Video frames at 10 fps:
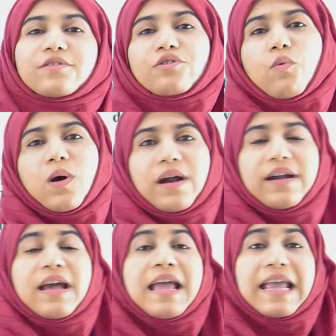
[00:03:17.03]
the
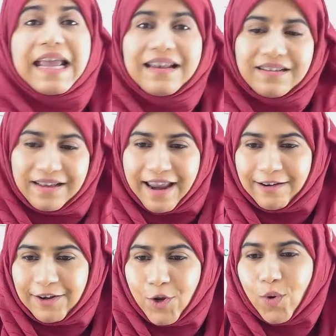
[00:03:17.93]
word
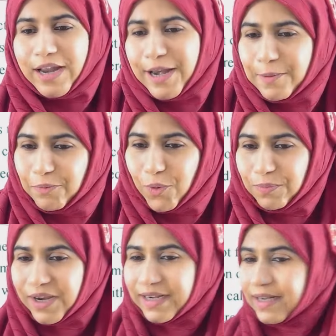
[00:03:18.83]
incorrectly or
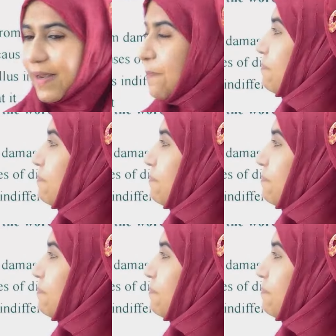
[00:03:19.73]
inappropriately.